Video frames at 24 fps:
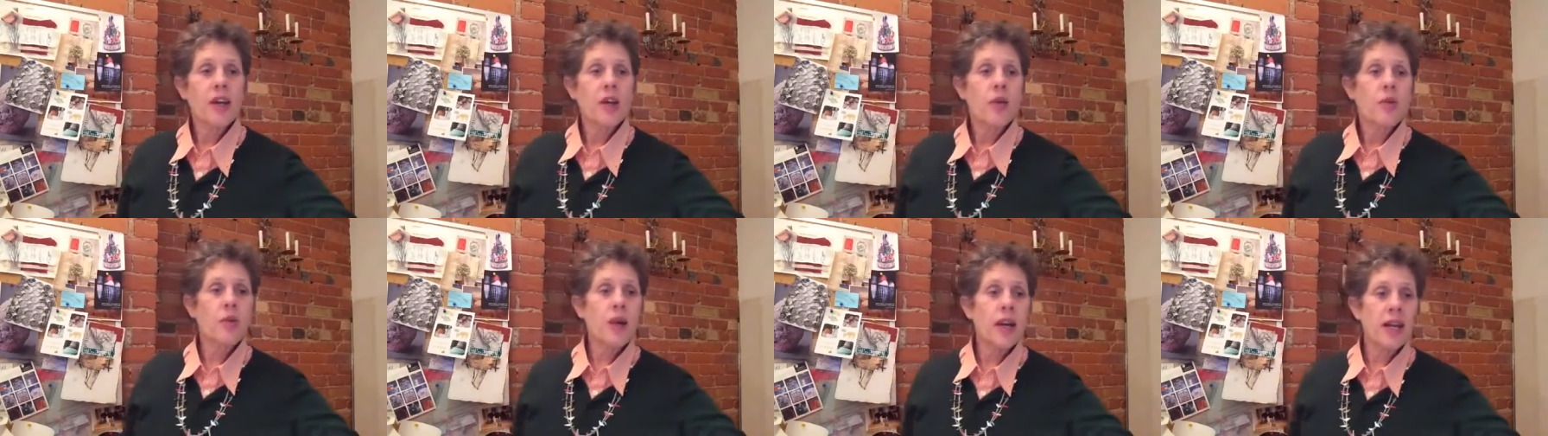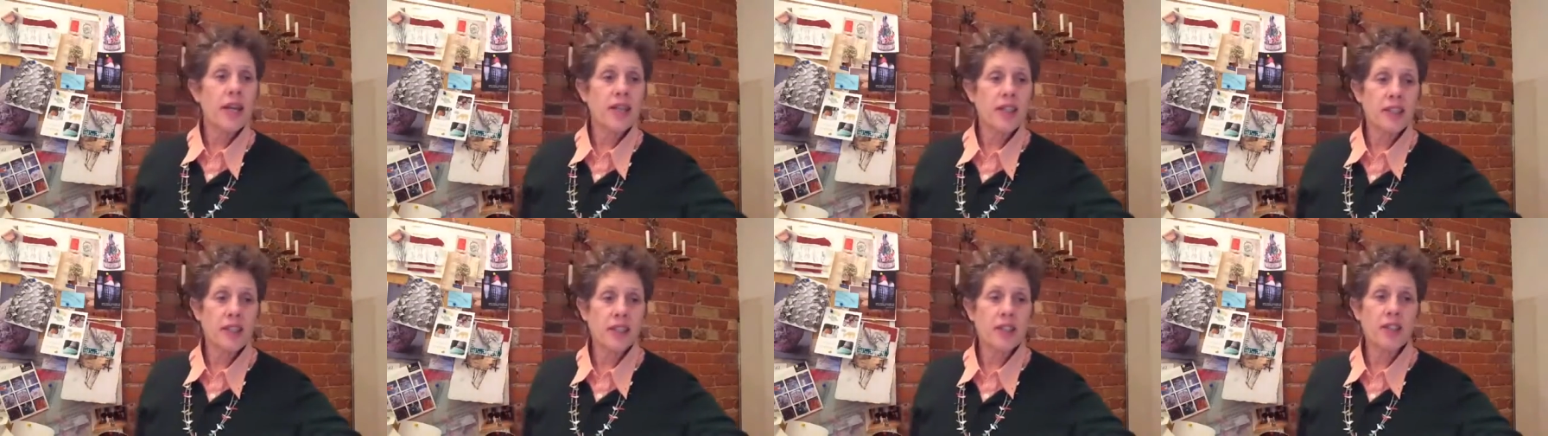
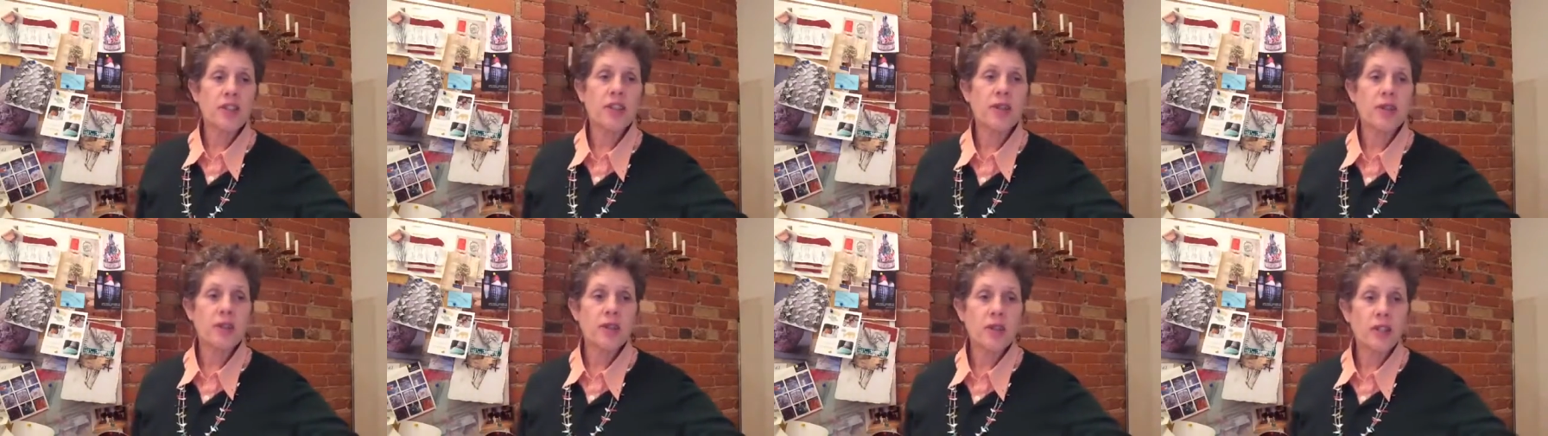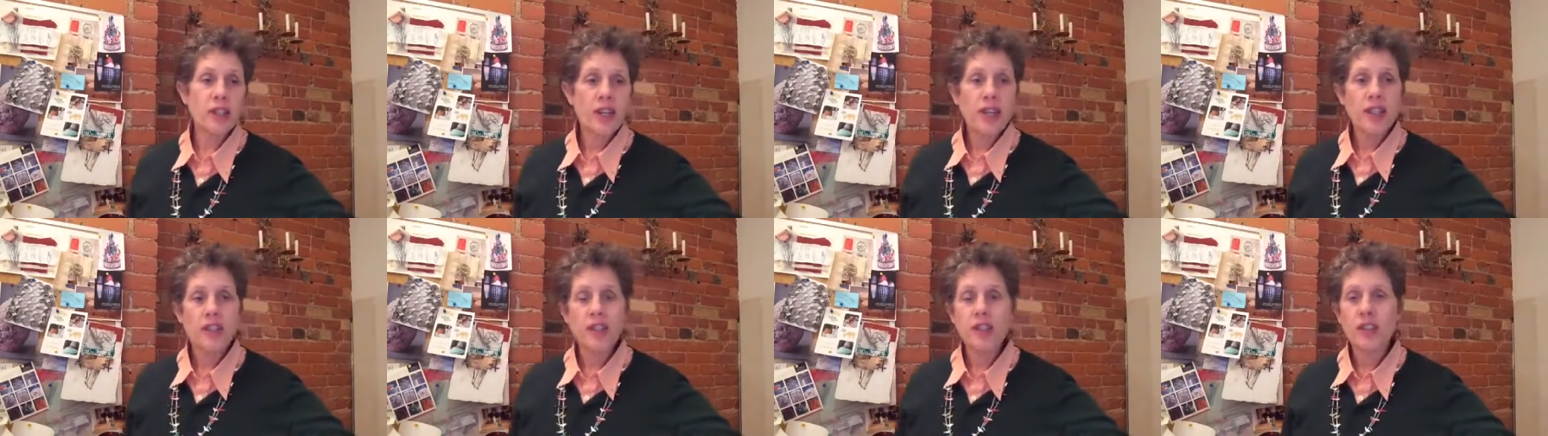crazy
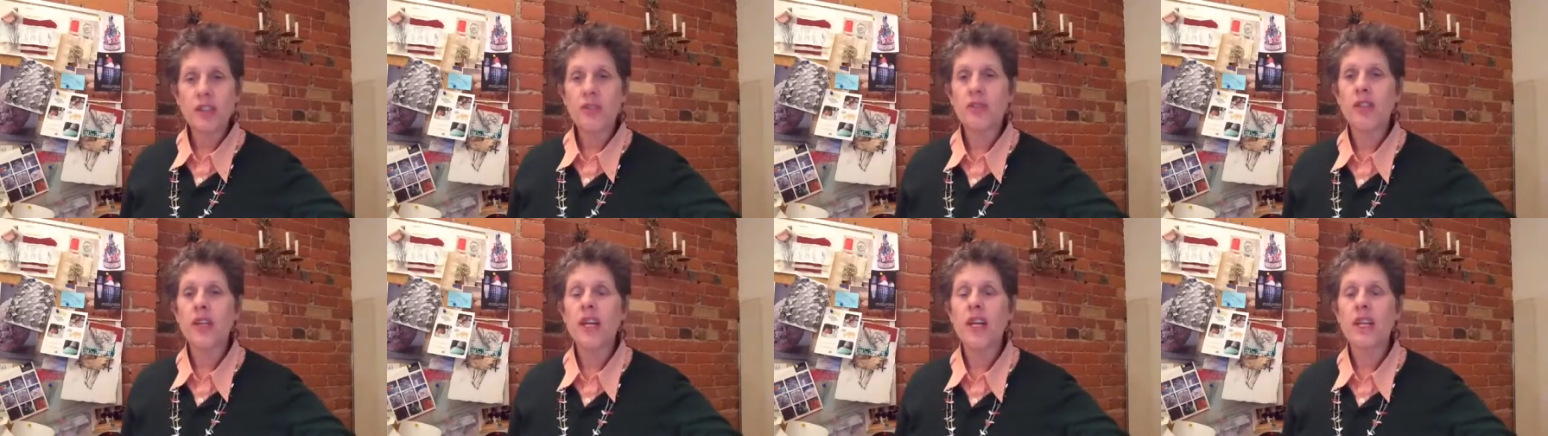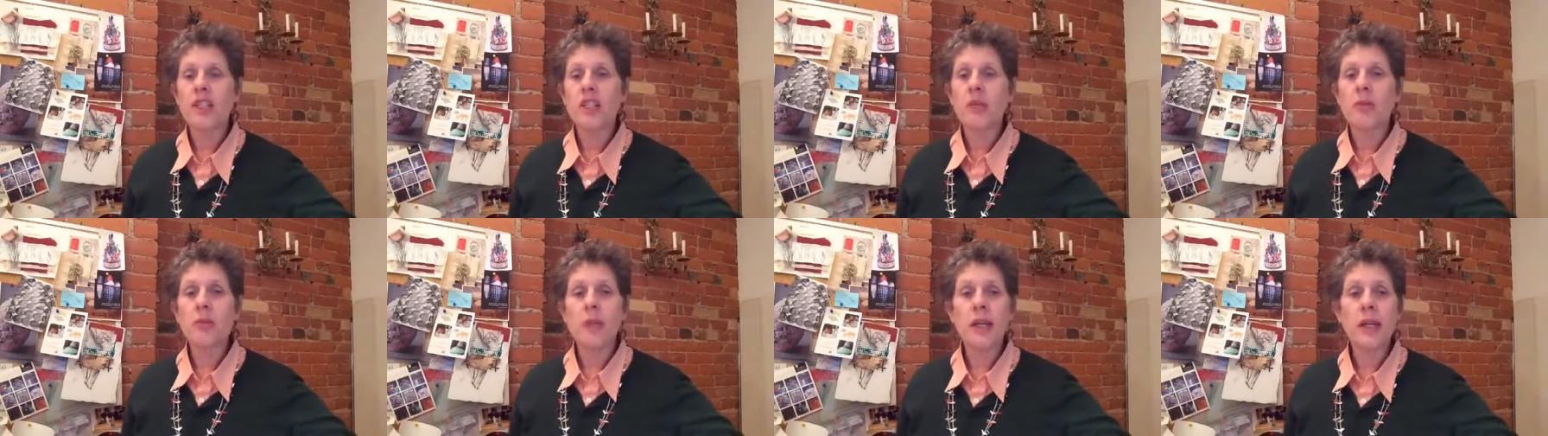associations, if you
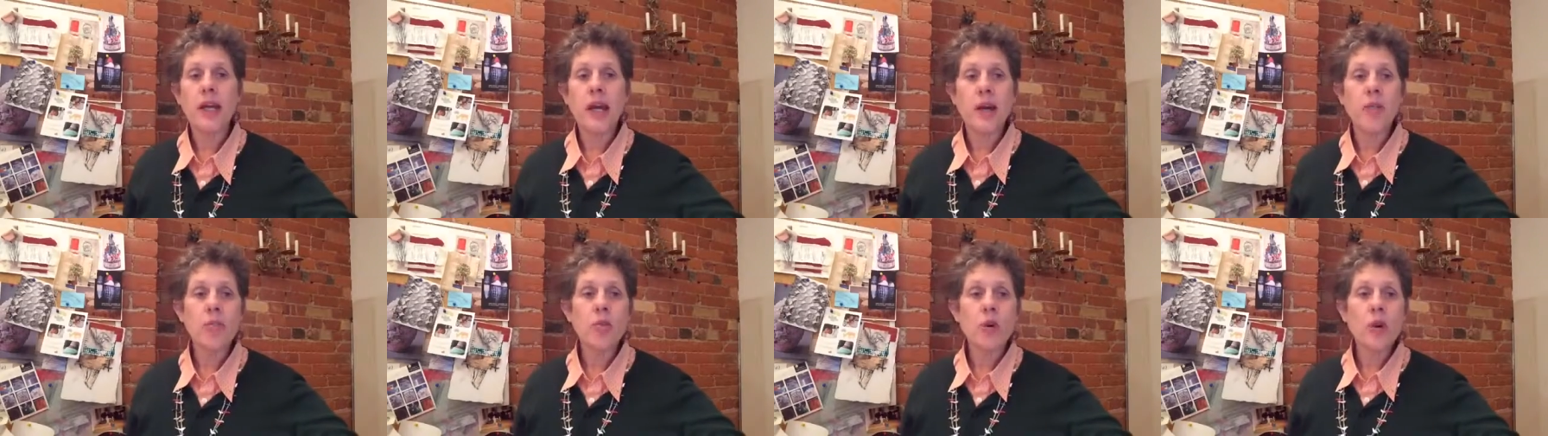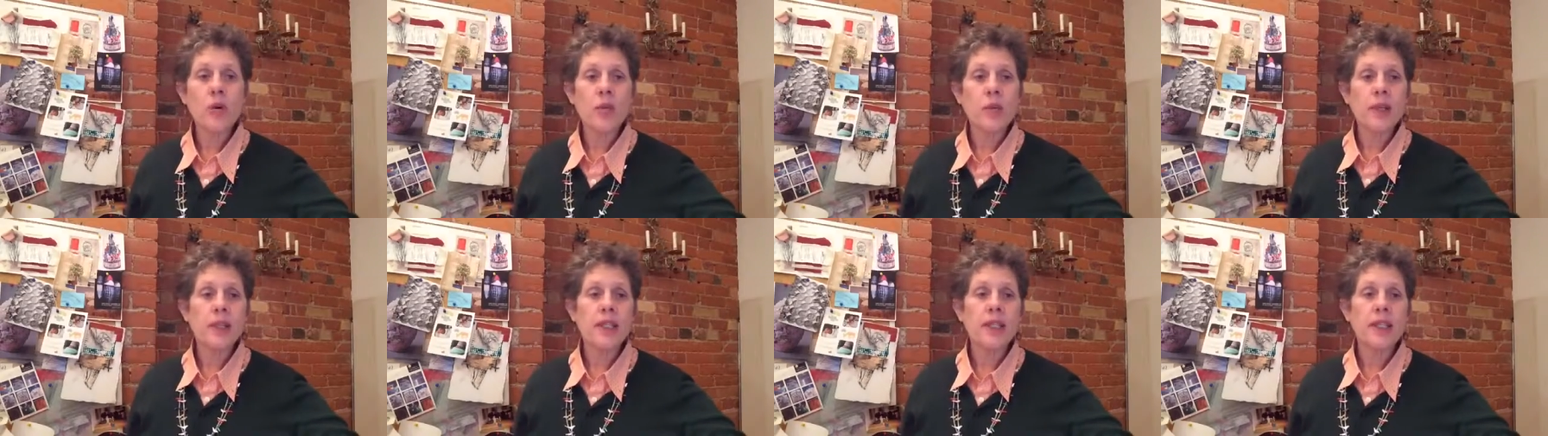ask me, and more
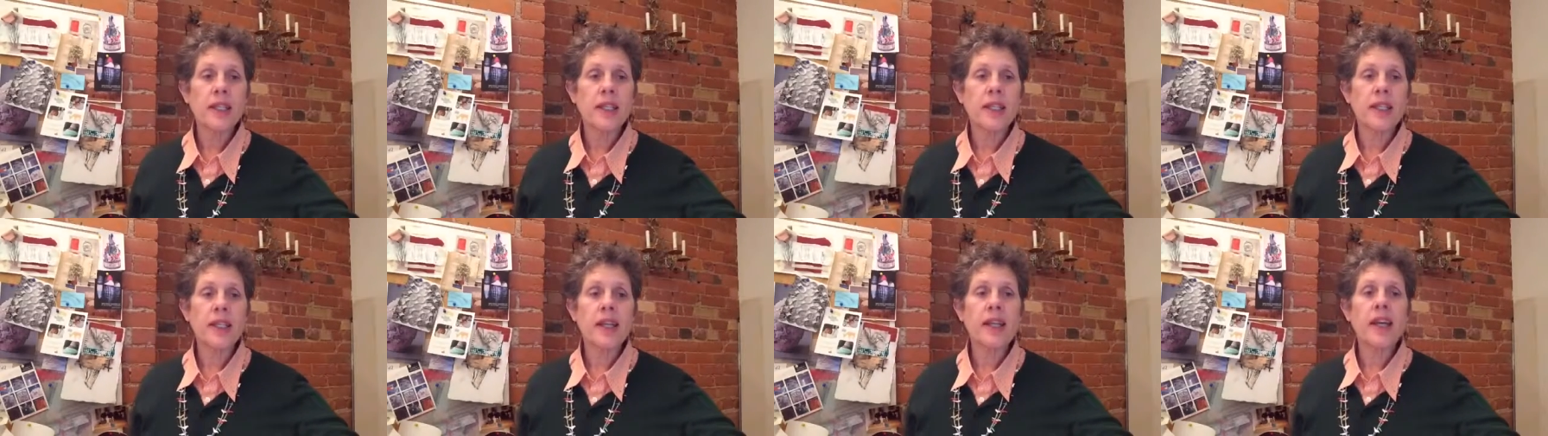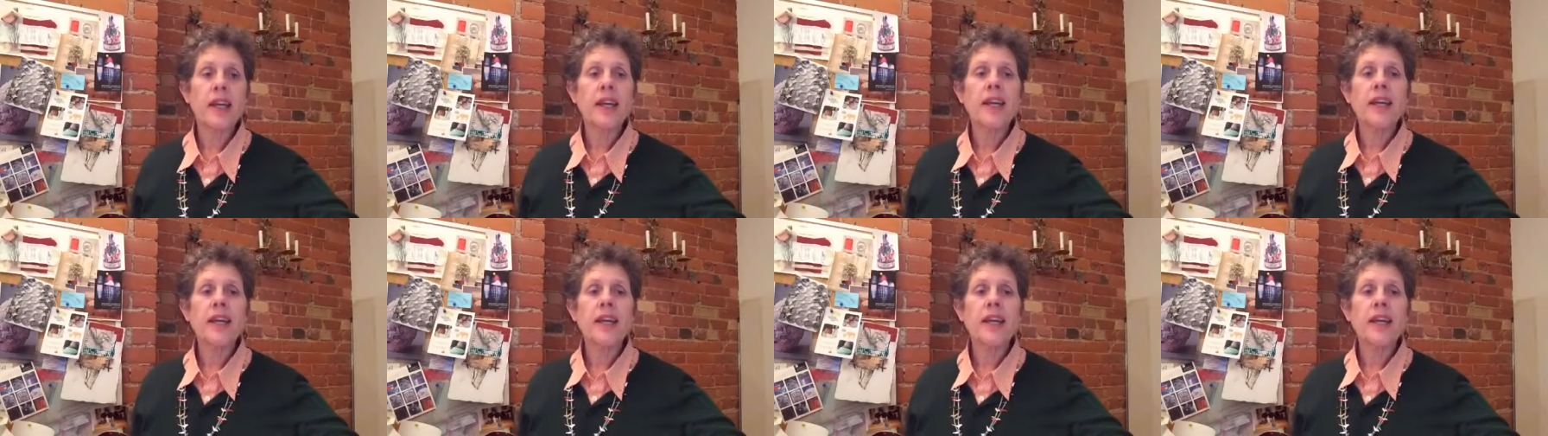recently,